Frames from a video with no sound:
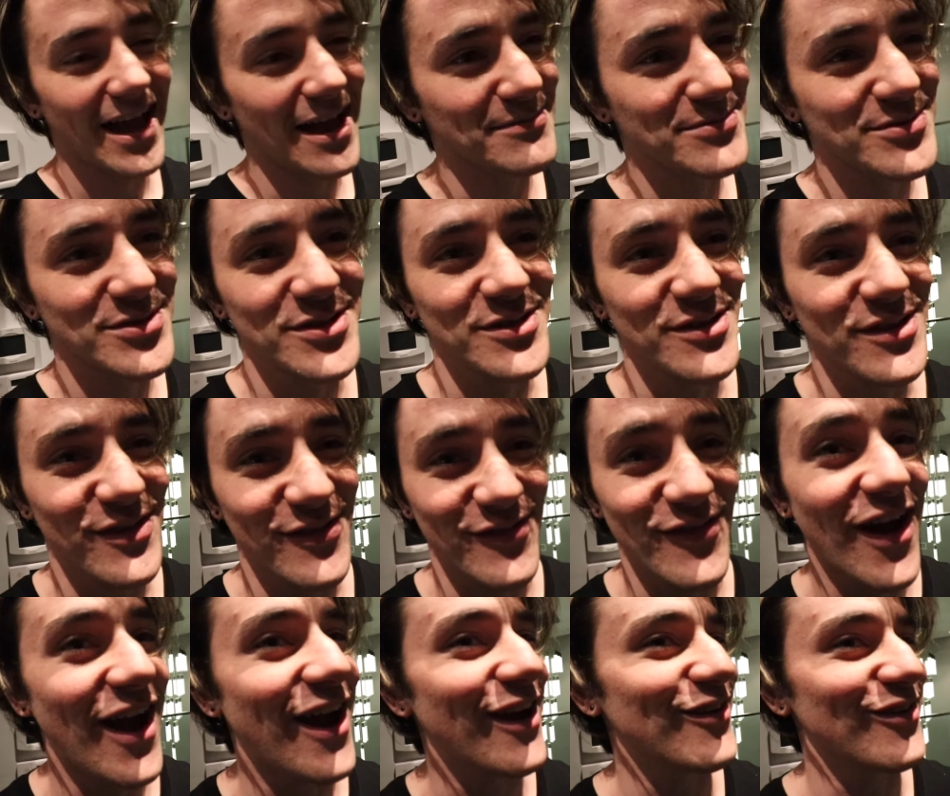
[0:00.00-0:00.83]
Absolutely
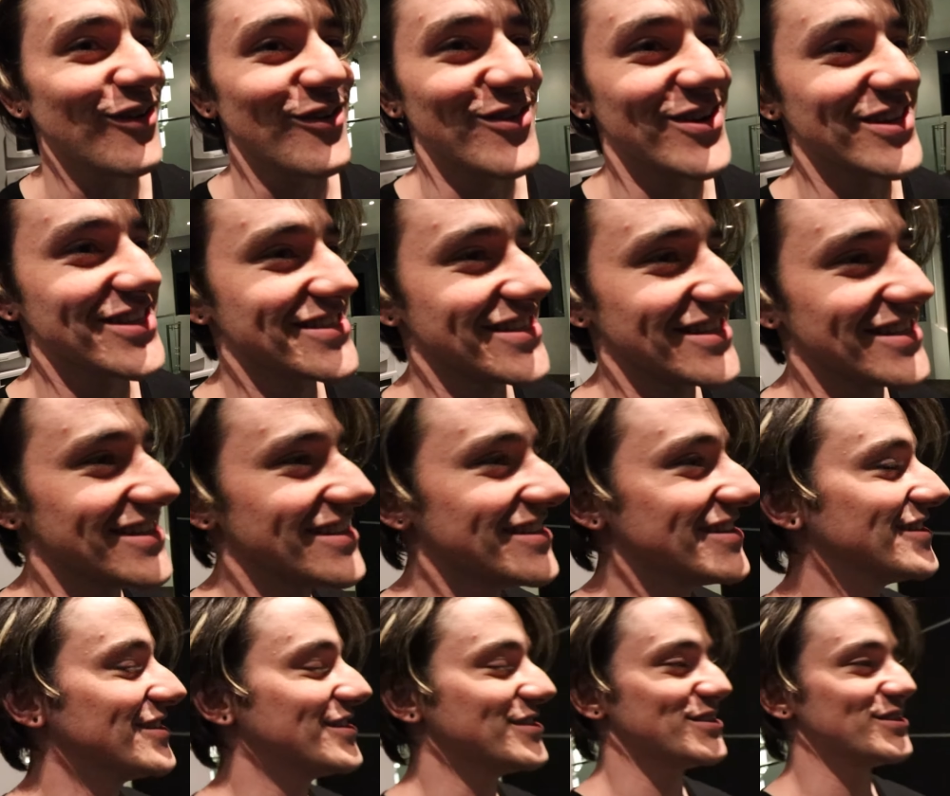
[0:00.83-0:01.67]
viral, Winston.
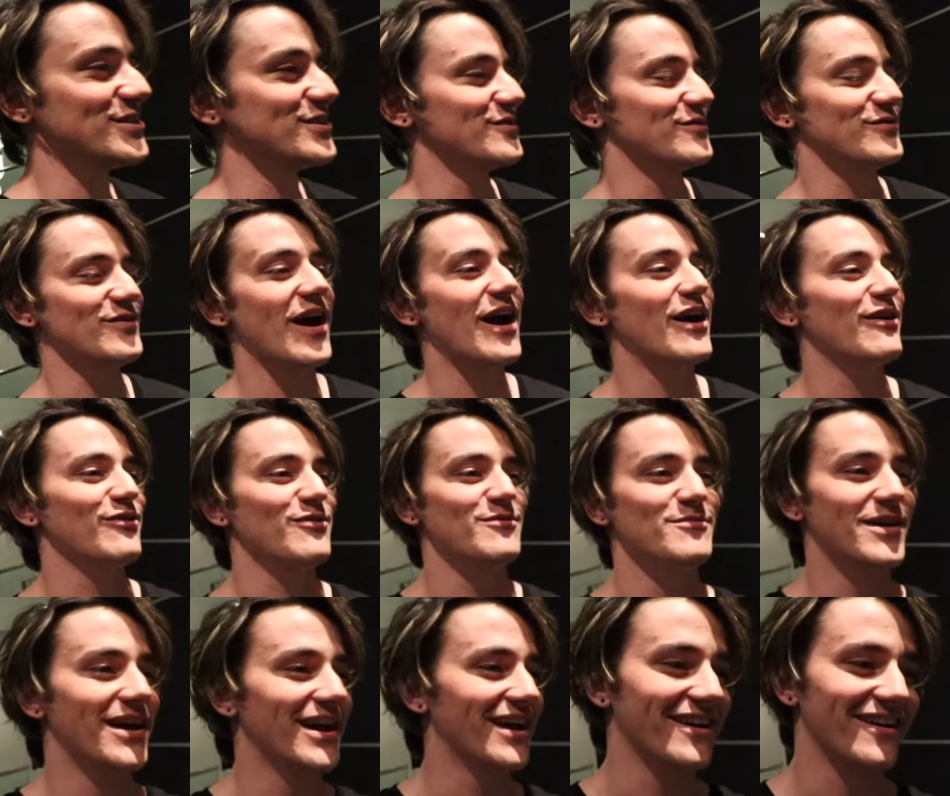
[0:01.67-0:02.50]
This is a
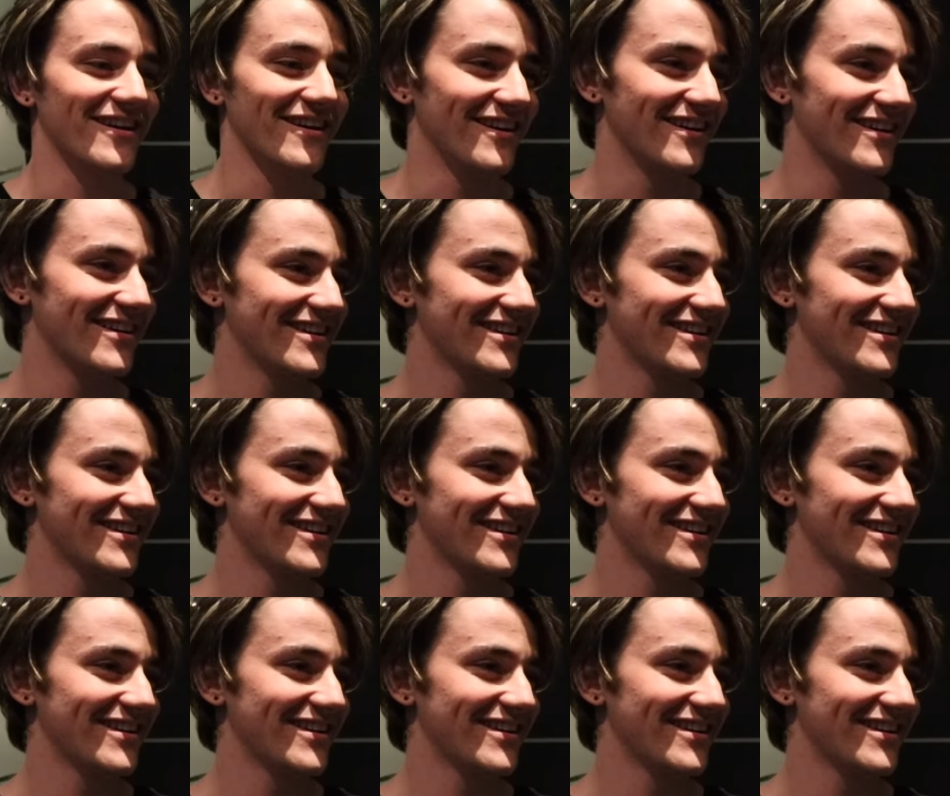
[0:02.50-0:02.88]
viral banger.